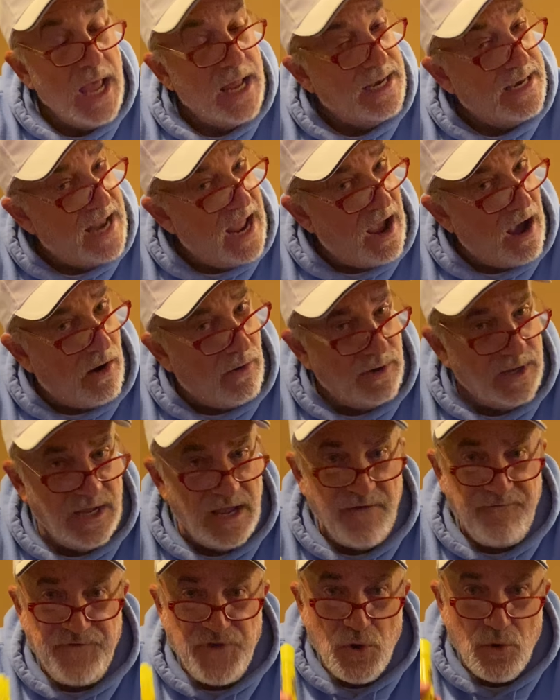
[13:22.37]
Now,
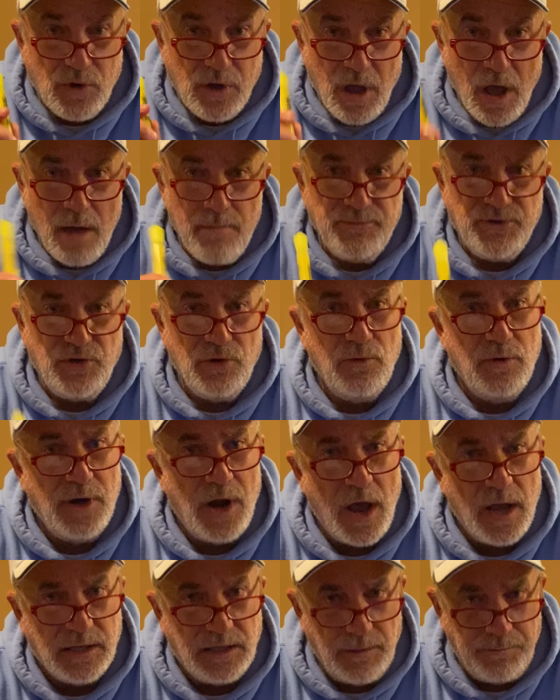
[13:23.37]
if you come to an
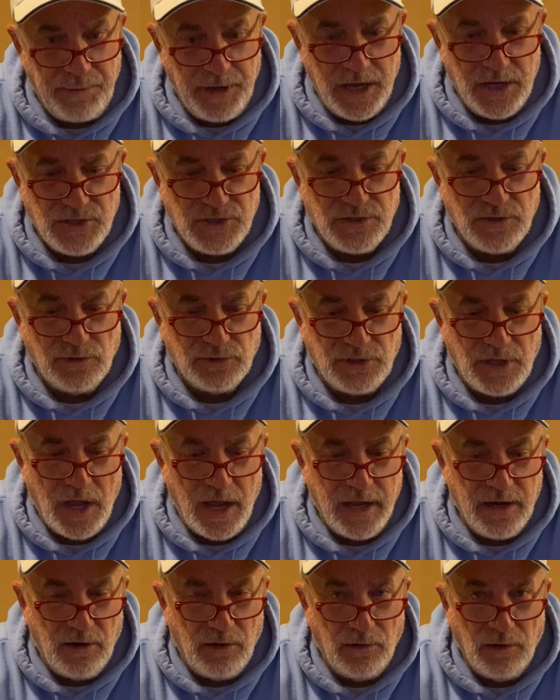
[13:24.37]
occupational
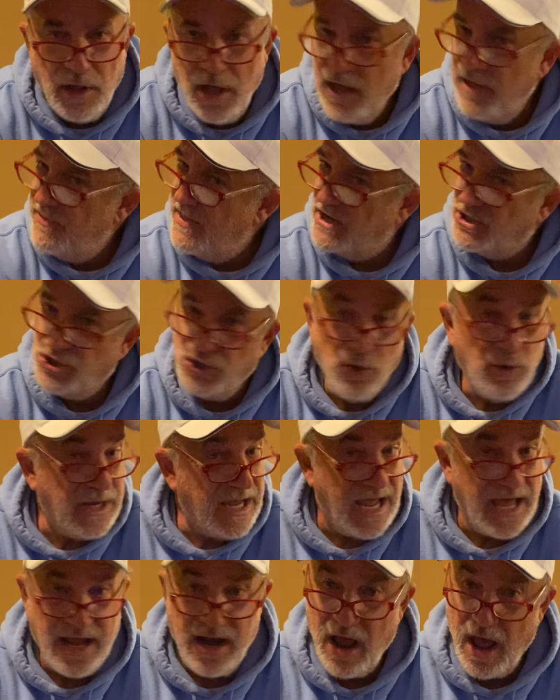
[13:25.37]
title that you
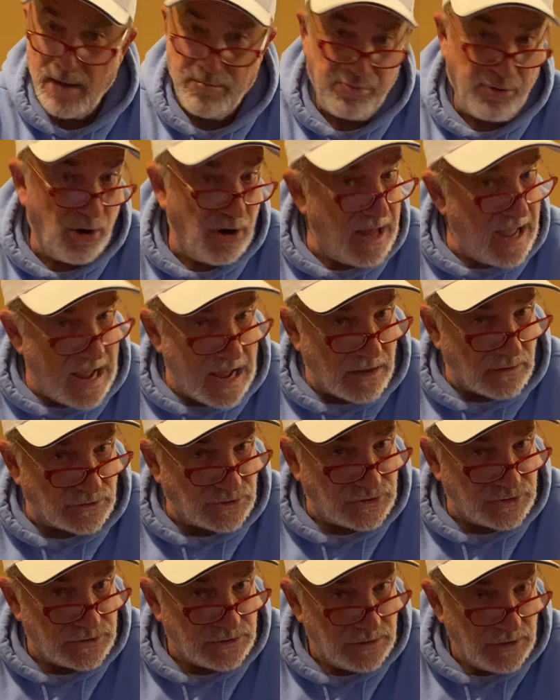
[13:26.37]
cannot
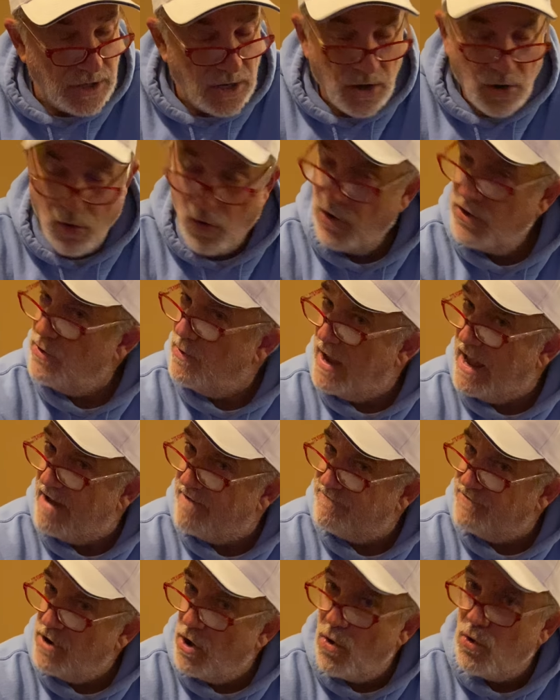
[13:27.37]
pronounce, or you
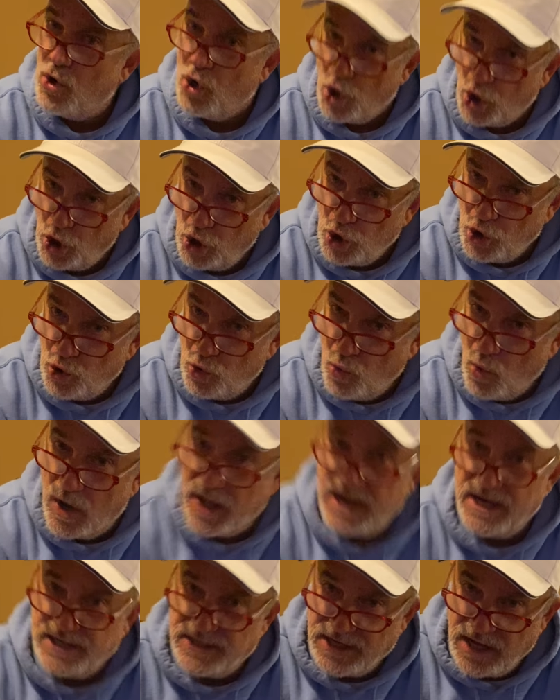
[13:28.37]
have no clue
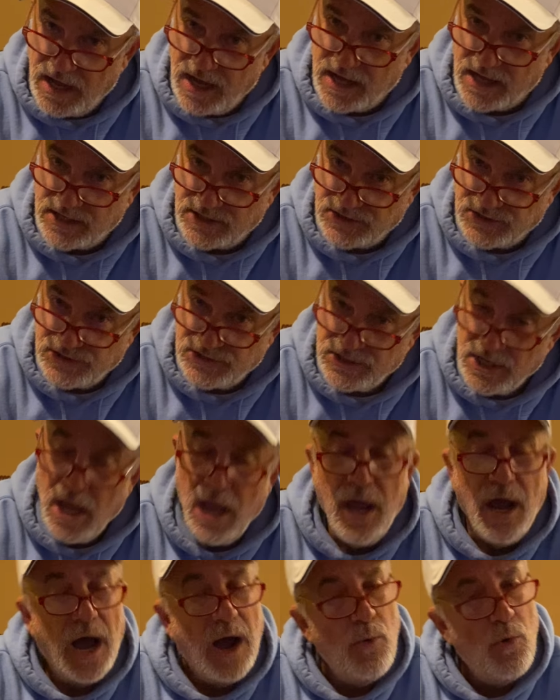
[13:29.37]
what it does,
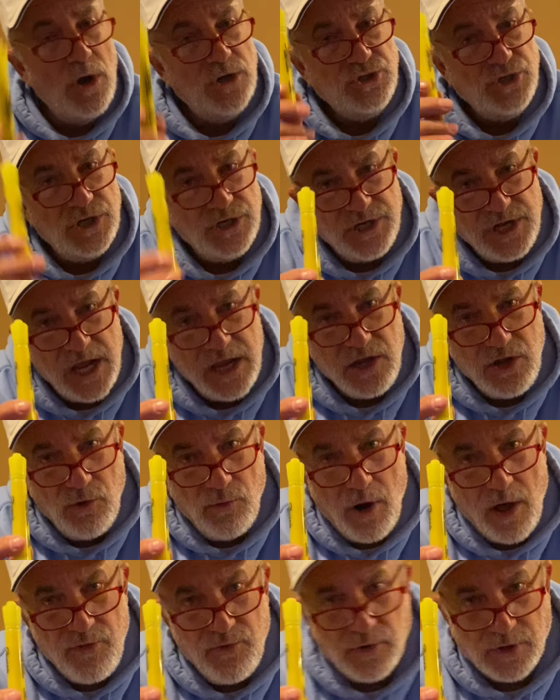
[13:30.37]
I want you to take
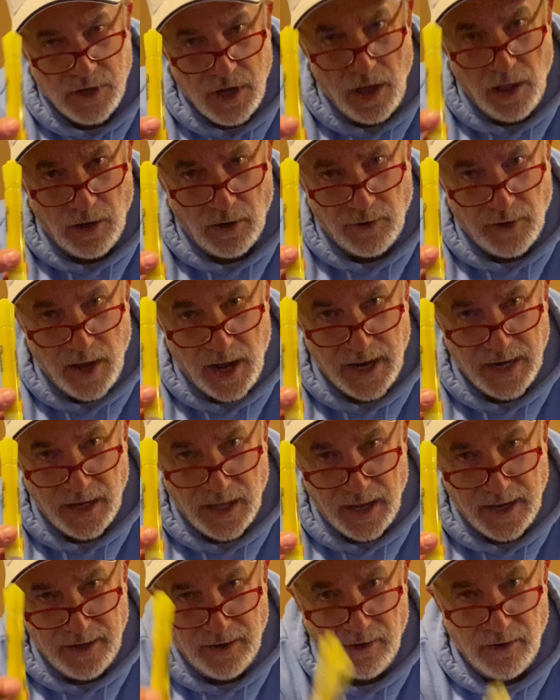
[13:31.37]
your other colored
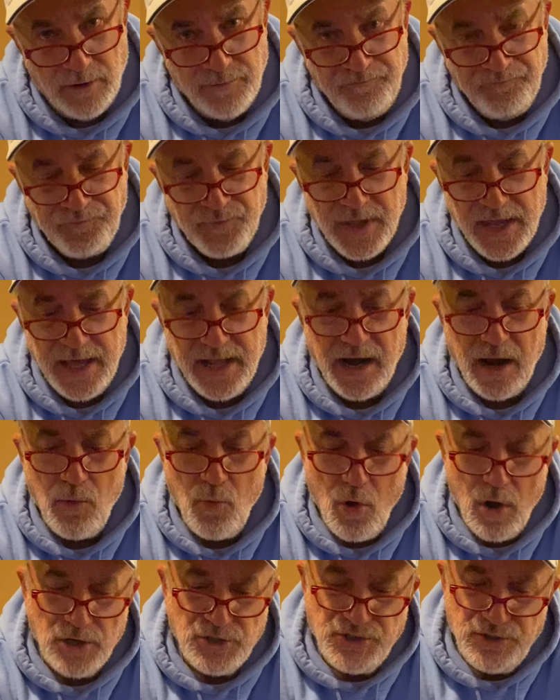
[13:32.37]
highlighter and I
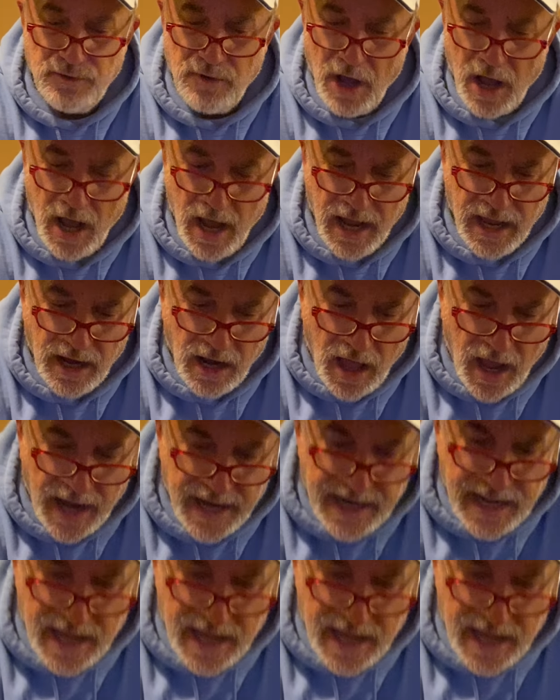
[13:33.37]
want you to highlight